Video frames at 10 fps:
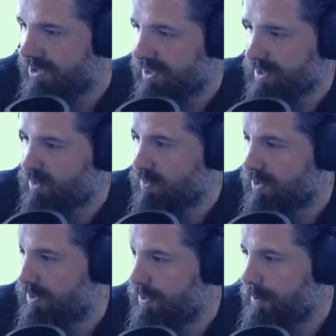one,
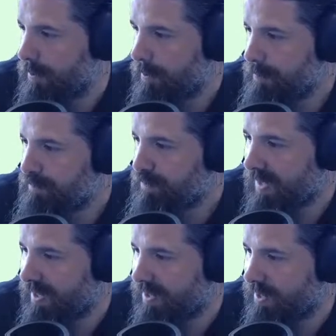and then
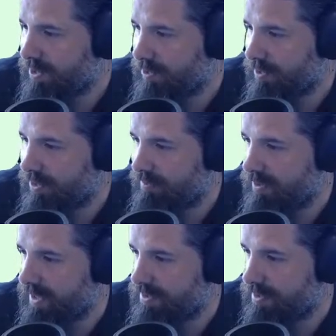I do a new release
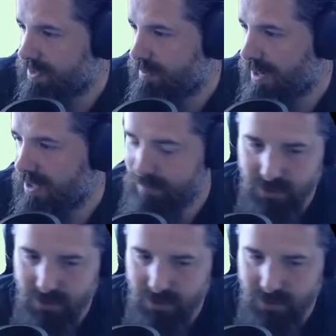that's compatible,